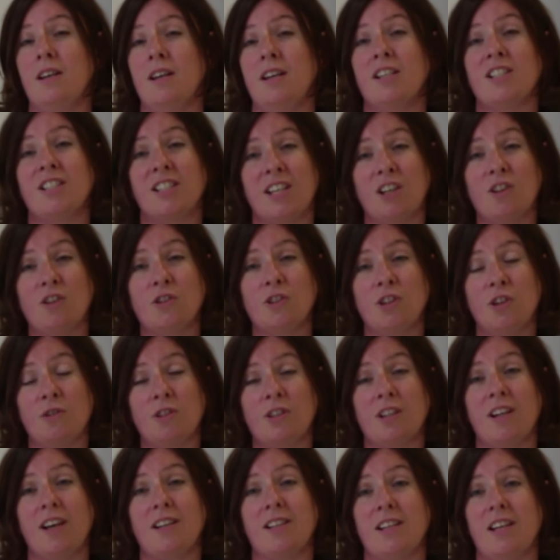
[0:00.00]
skills
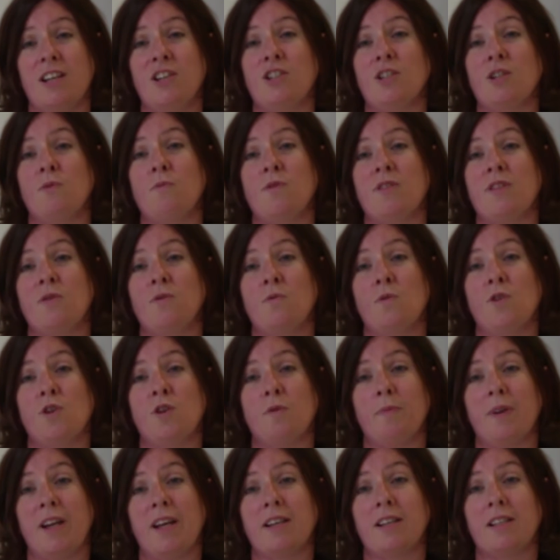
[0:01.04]
utilisation within
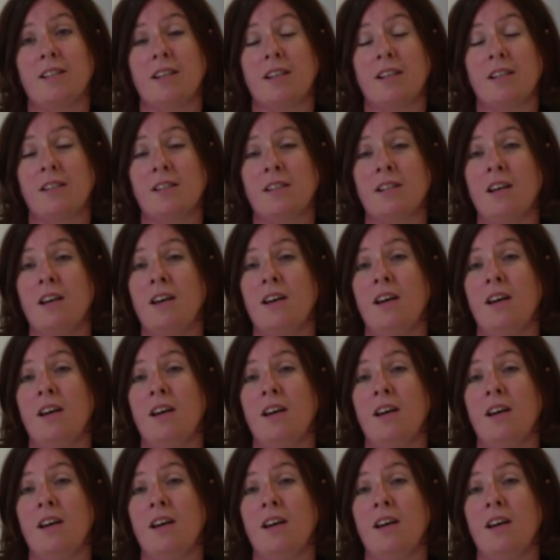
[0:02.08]
workplaces,